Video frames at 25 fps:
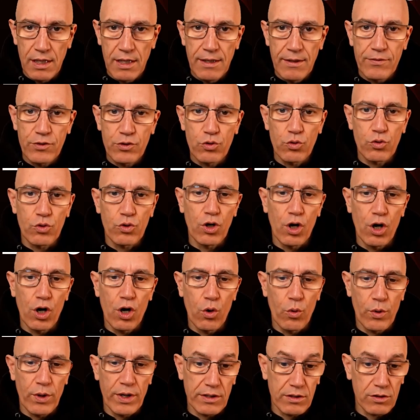to
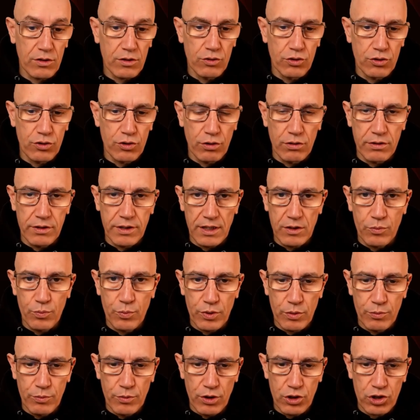go and control that
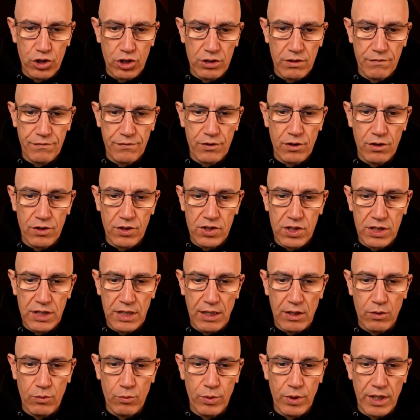promotion. Of course,
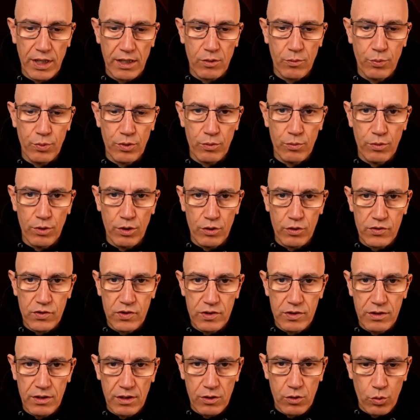now black promotes,
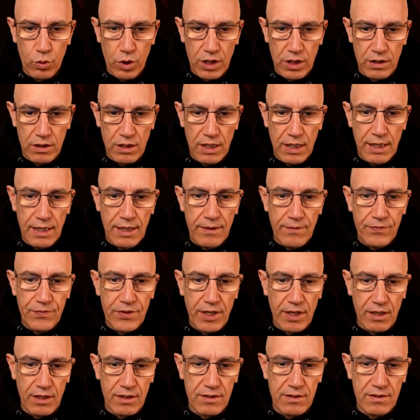the queen
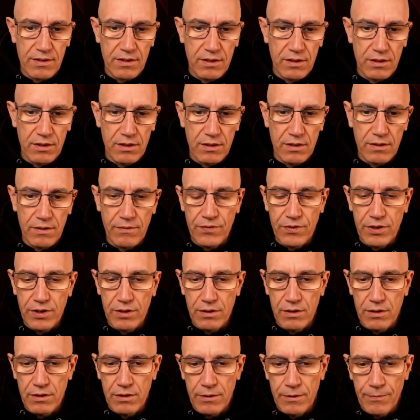takes
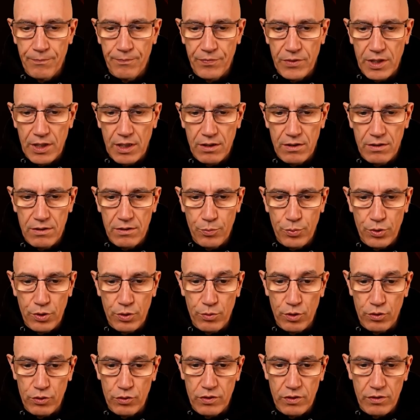the
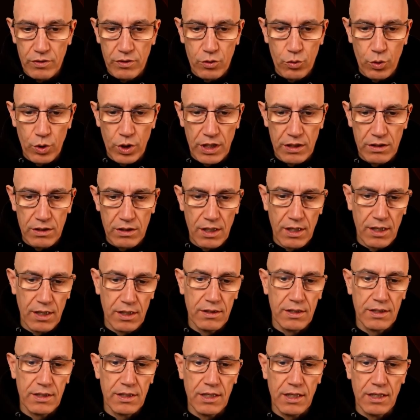promoted queen, and
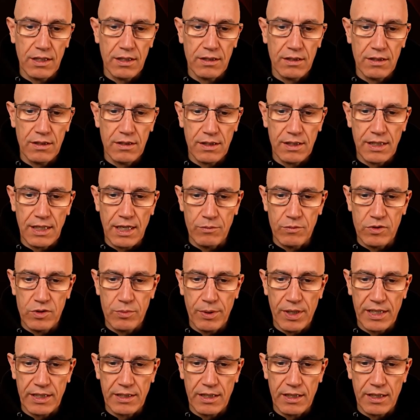the king comes
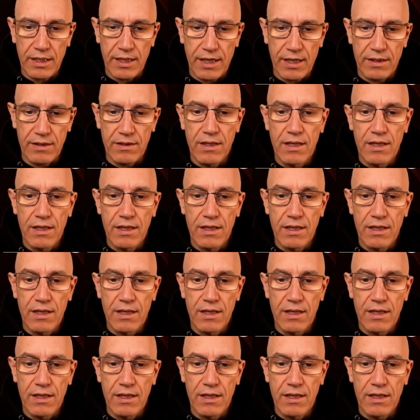back again